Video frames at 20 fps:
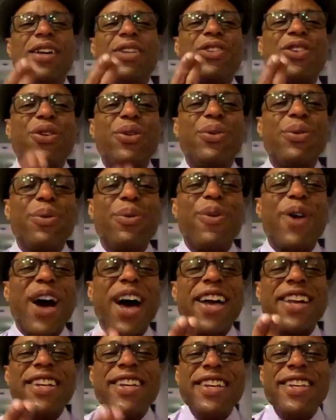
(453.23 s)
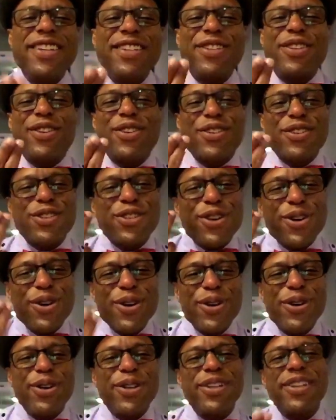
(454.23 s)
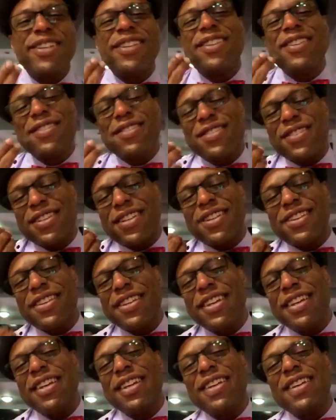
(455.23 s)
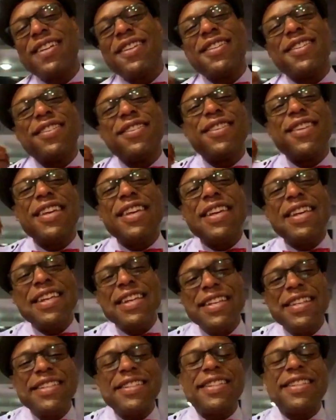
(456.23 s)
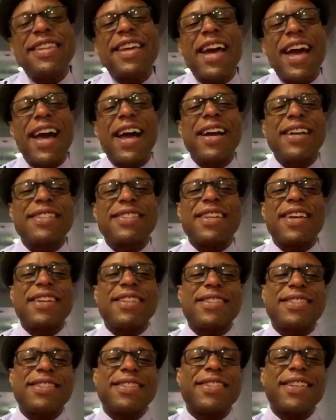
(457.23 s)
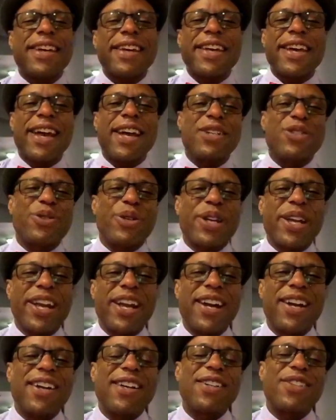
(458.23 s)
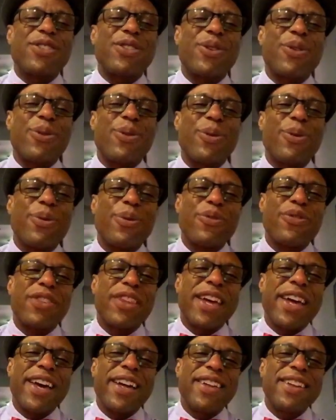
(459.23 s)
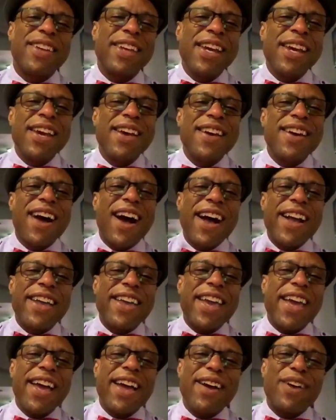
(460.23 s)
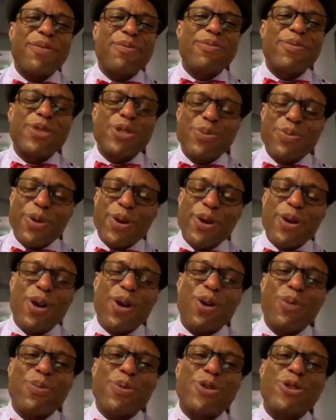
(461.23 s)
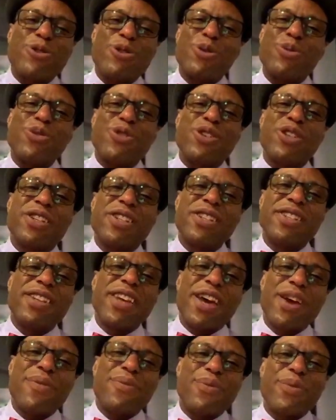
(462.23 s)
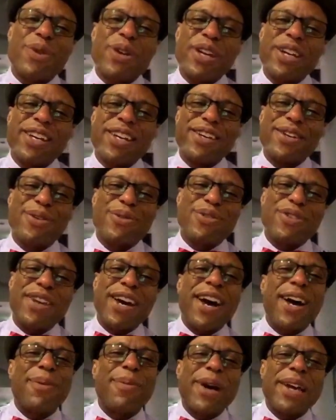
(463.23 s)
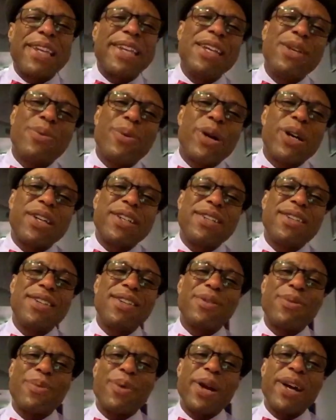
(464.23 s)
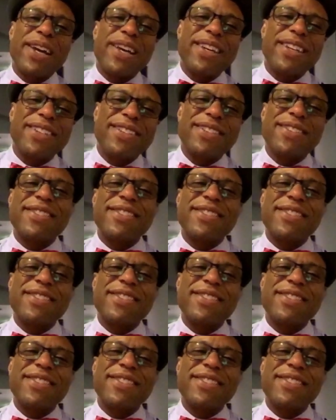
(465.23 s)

Two, I need good, clean, easy access to psychiatric care so that I get a Risperdal prescription every time I need one, right?